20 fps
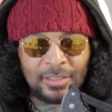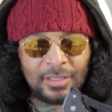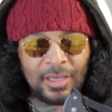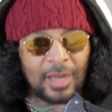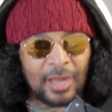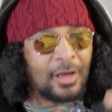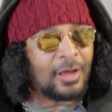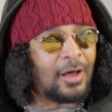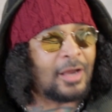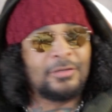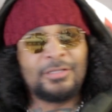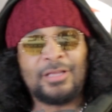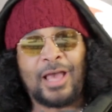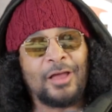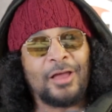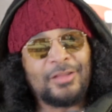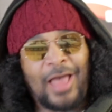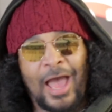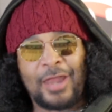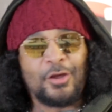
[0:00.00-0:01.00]
and I
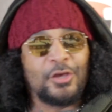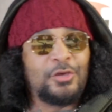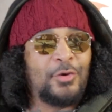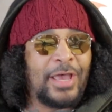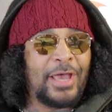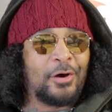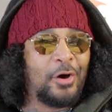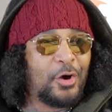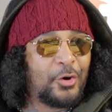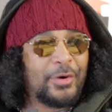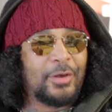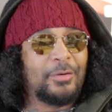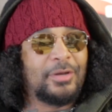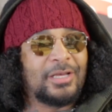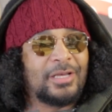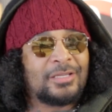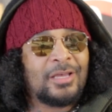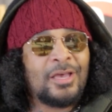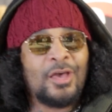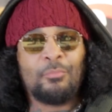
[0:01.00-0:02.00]
know you ain't gonna agree with
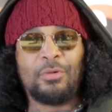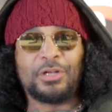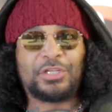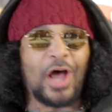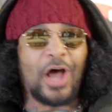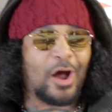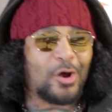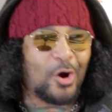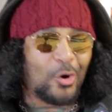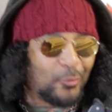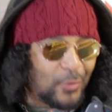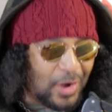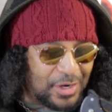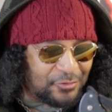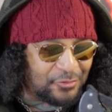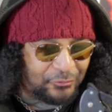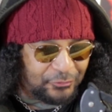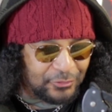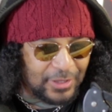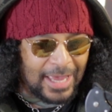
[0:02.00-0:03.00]
this, but y'all go
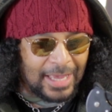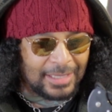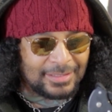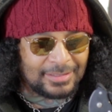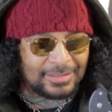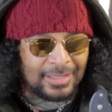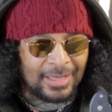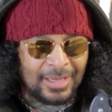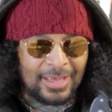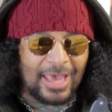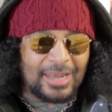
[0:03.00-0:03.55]
run the Flex,